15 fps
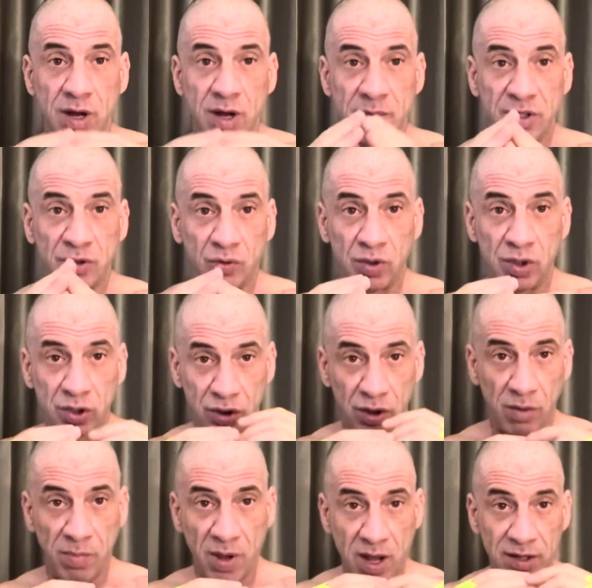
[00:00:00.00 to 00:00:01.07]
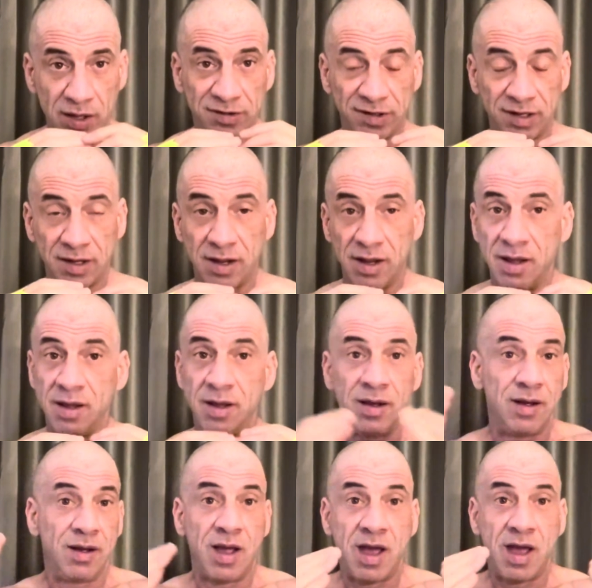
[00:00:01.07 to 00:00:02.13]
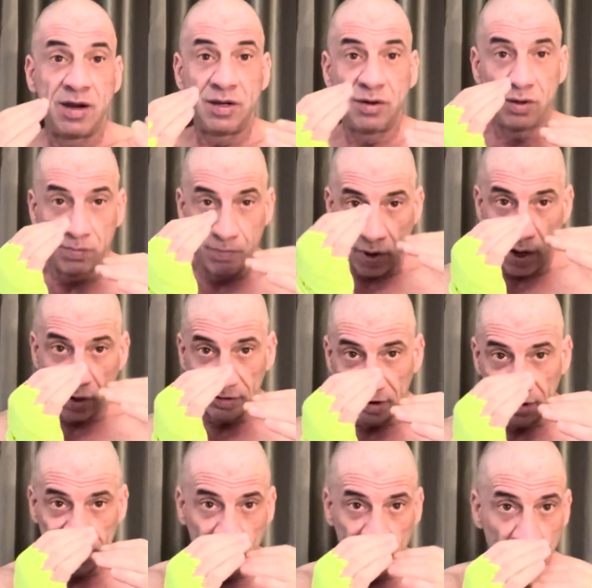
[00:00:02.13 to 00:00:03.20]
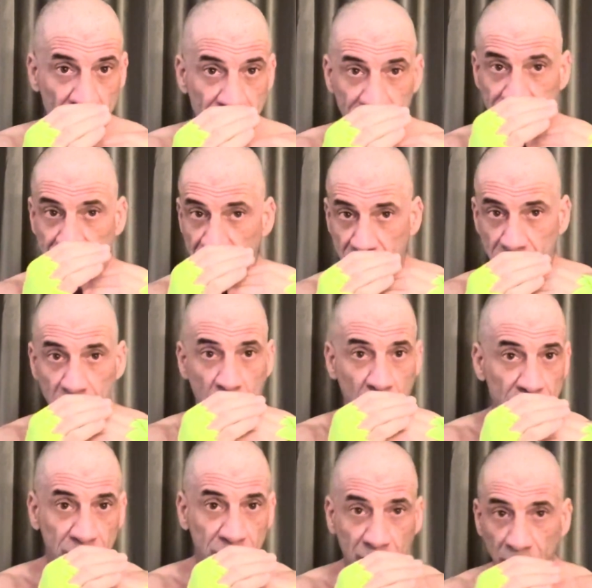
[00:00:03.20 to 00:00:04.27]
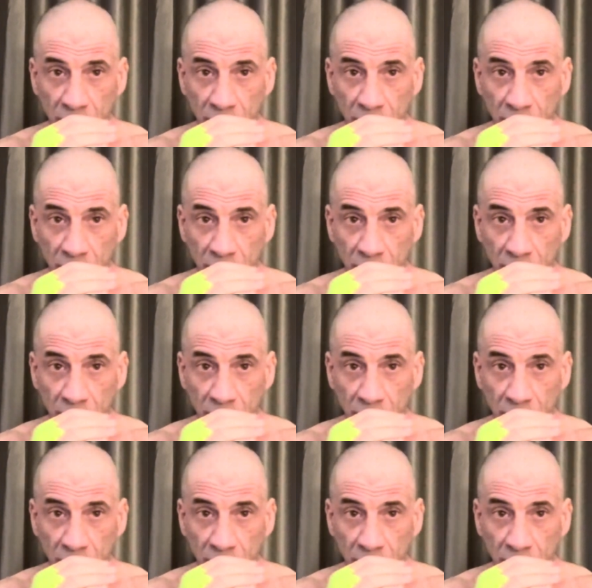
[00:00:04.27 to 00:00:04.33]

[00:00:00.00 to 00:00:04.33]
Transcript: I mean, traditional boxing, any good boxing school, they'll teach you 1, 2,